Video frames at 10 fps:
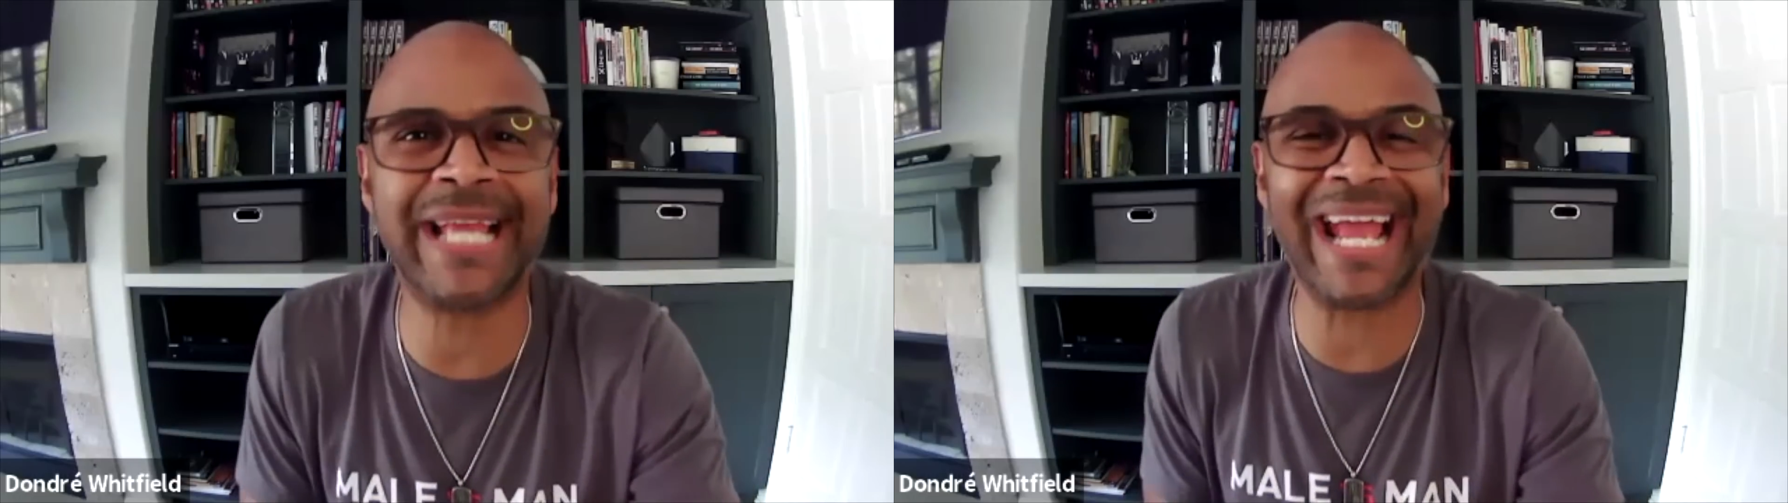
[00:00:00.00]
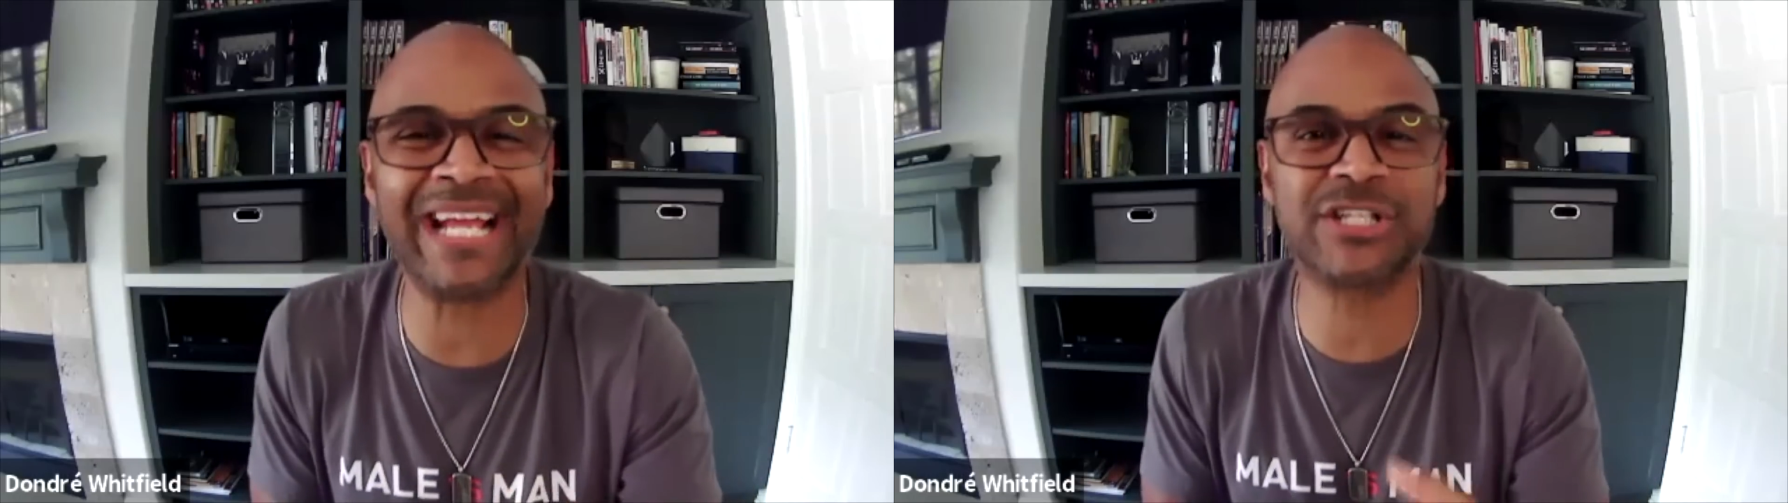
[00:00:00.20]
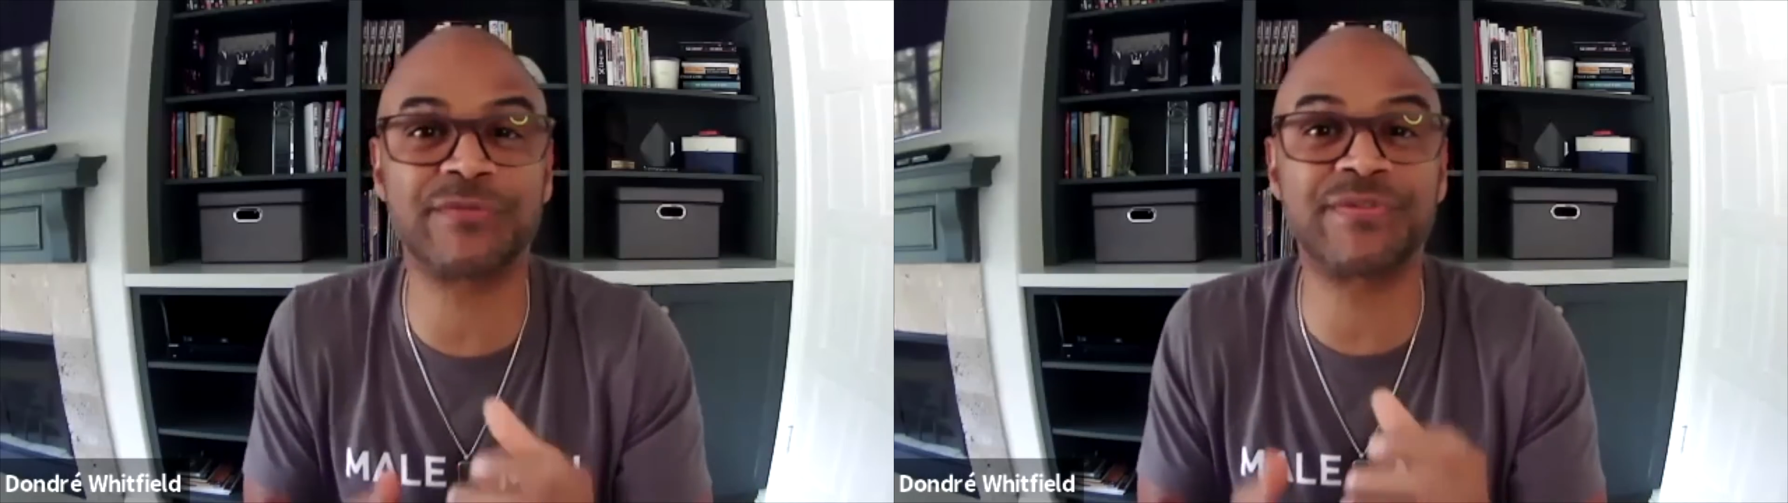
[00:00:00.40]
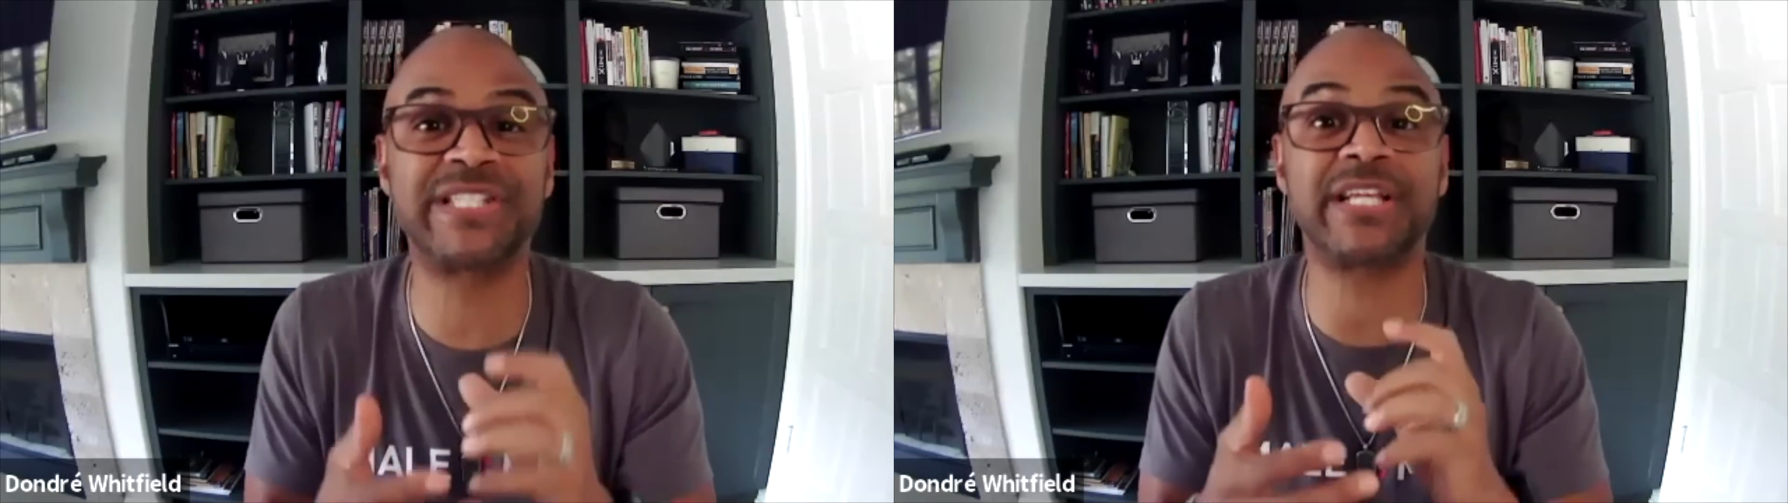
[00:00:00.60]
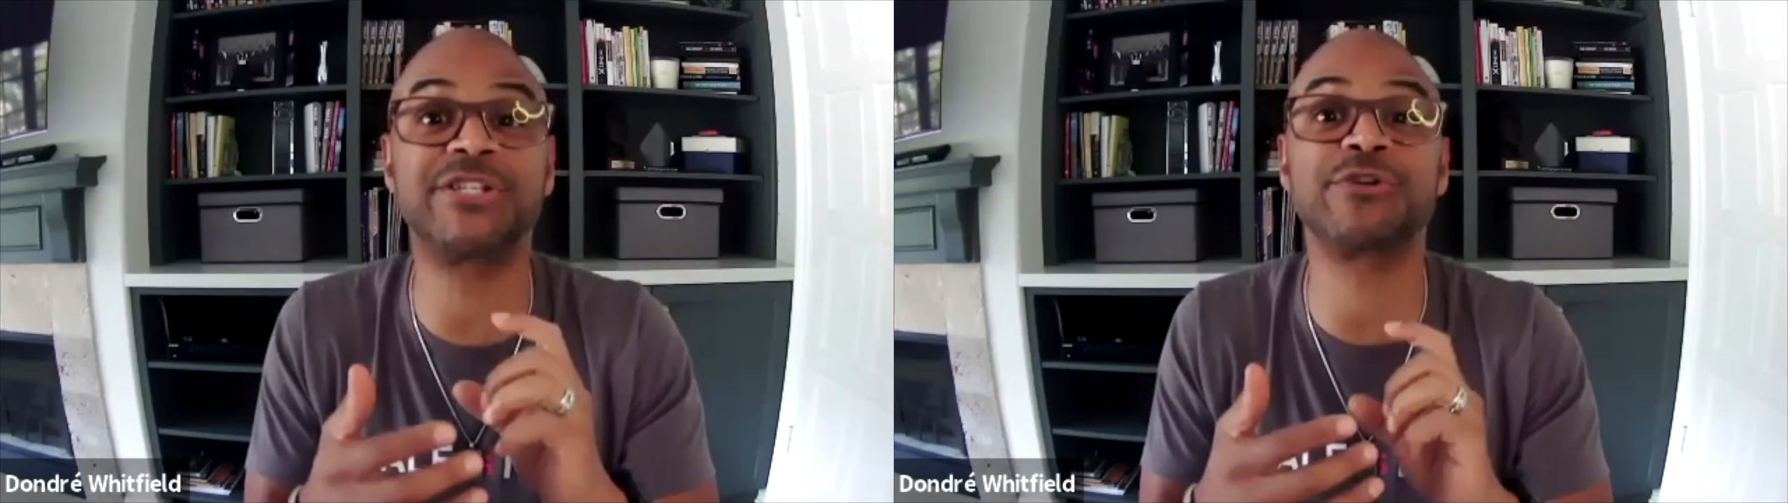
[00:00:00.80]
age of
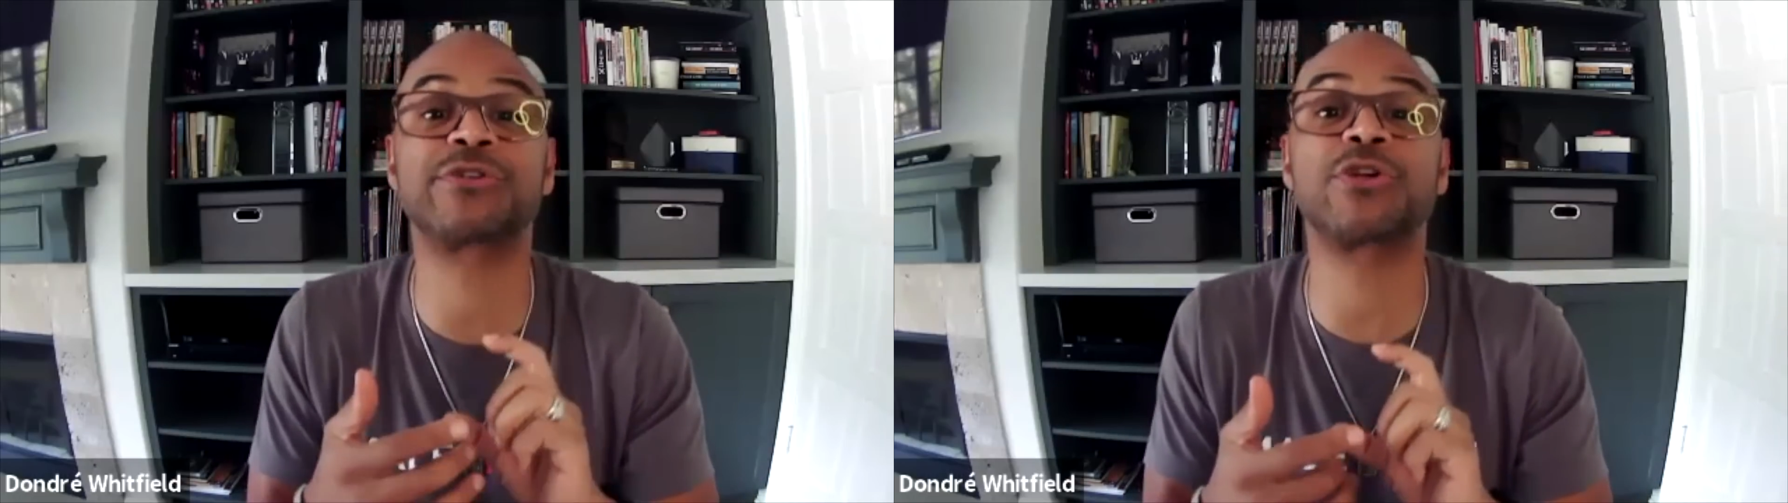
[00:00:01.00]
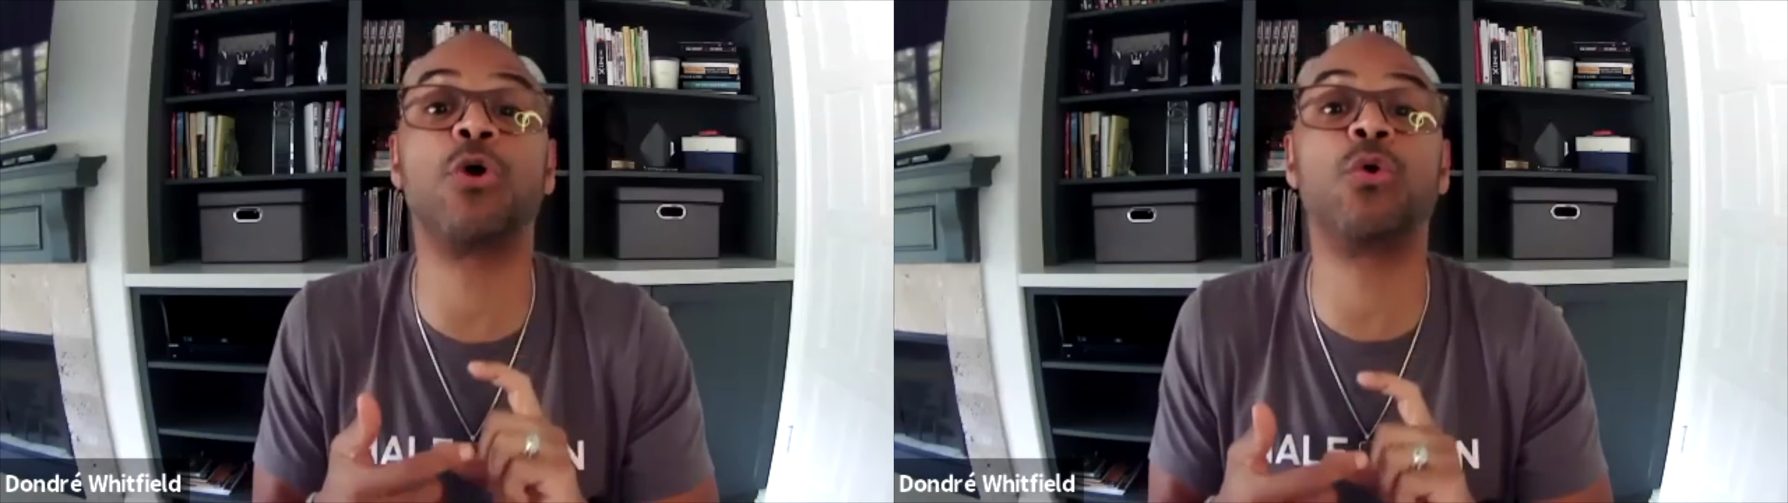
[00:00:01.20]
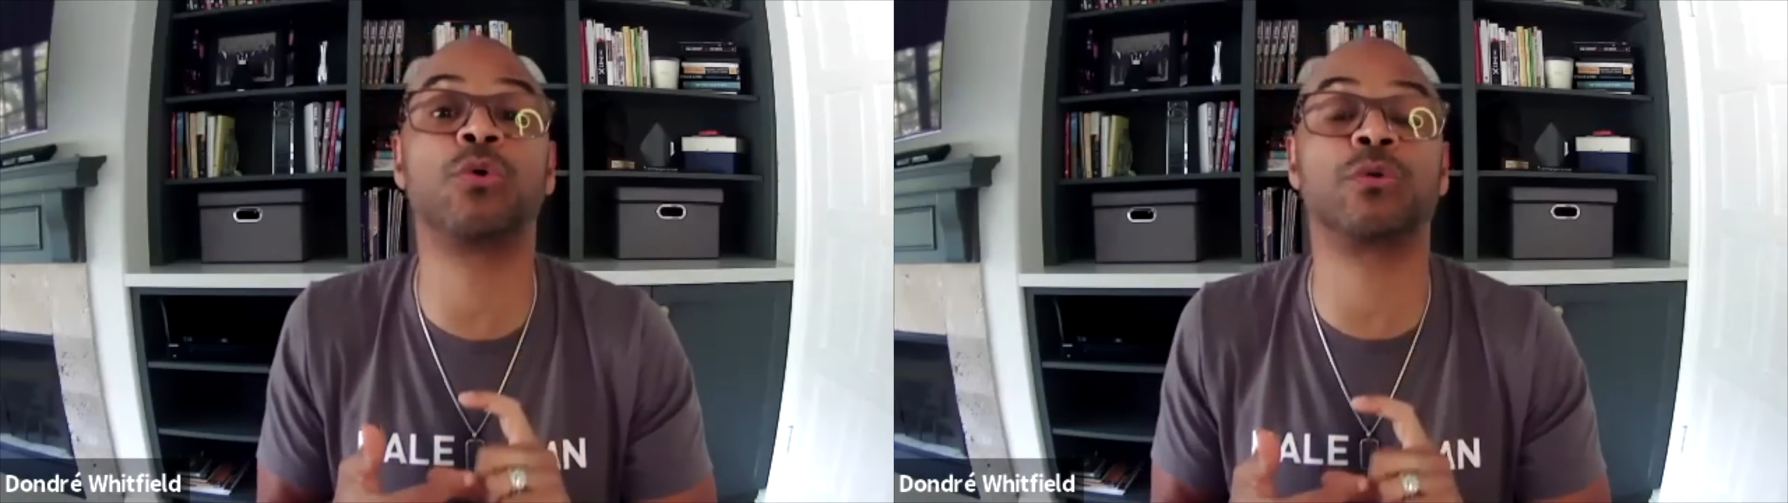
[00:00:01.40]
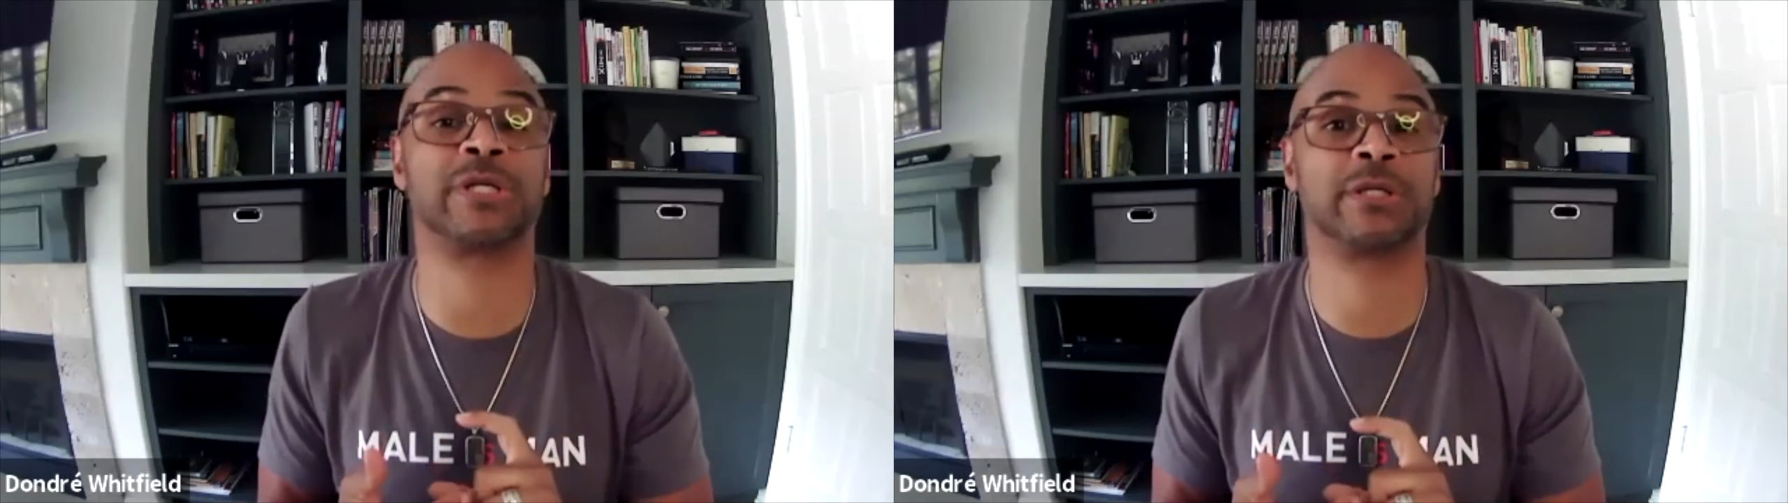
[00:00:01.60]
6 years old,